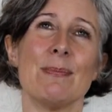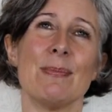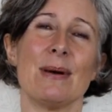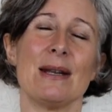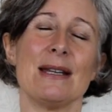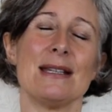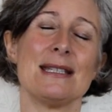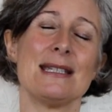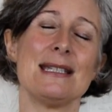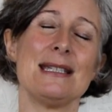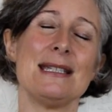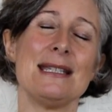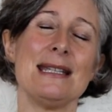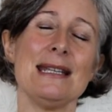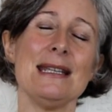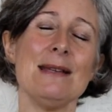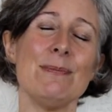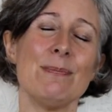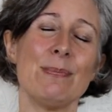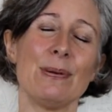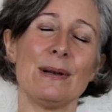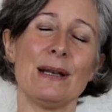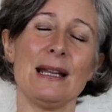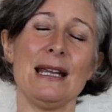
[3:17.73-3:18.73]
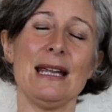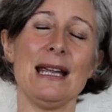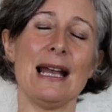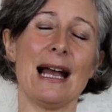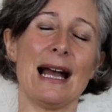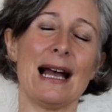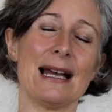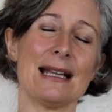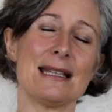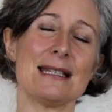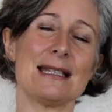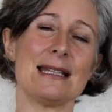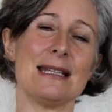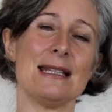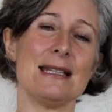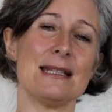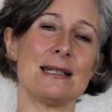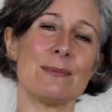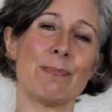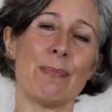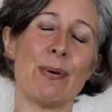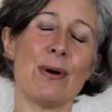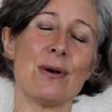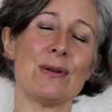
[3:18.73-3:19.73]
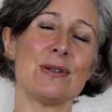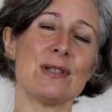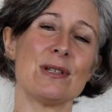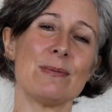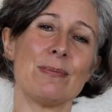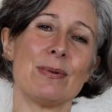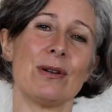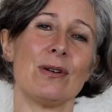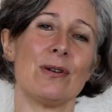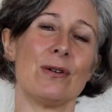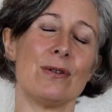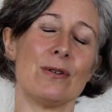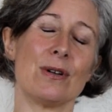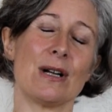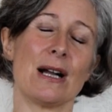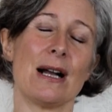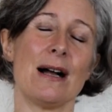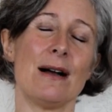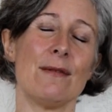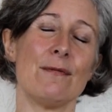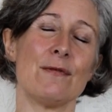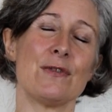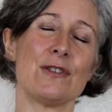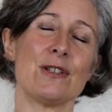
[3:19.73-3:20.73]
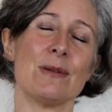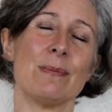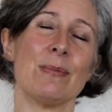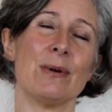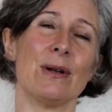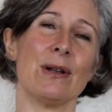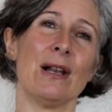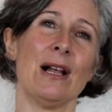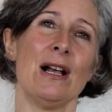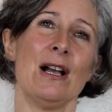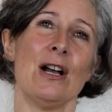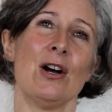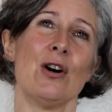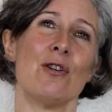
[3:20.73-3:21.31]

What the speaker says: but as deeply as is possible or comfortable,